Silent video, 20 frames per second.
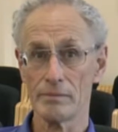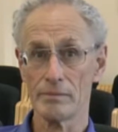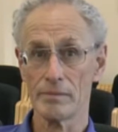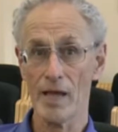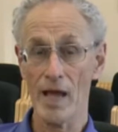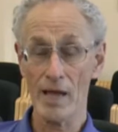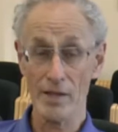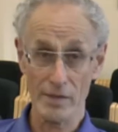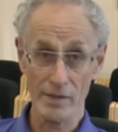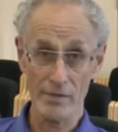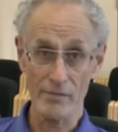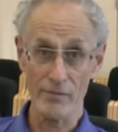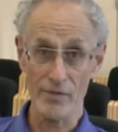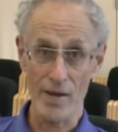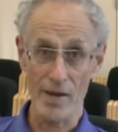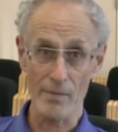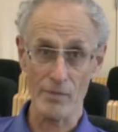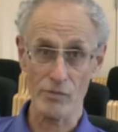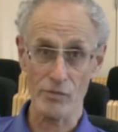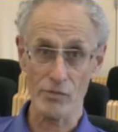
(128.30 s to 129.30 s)

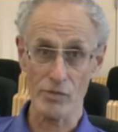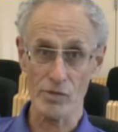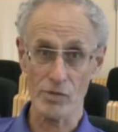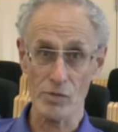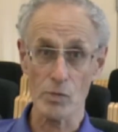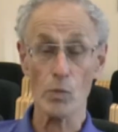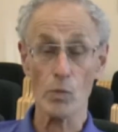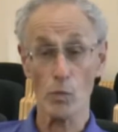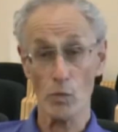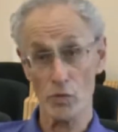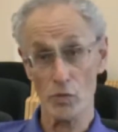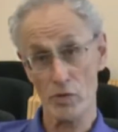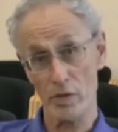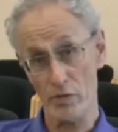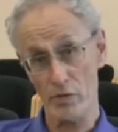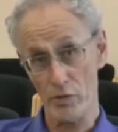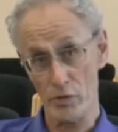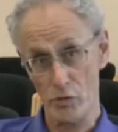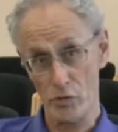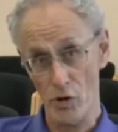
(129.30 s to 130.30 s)
anti-inflammatories which did
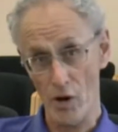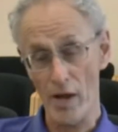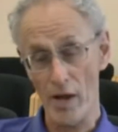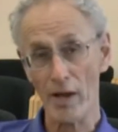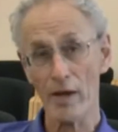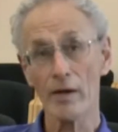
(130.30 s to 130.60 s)
the trick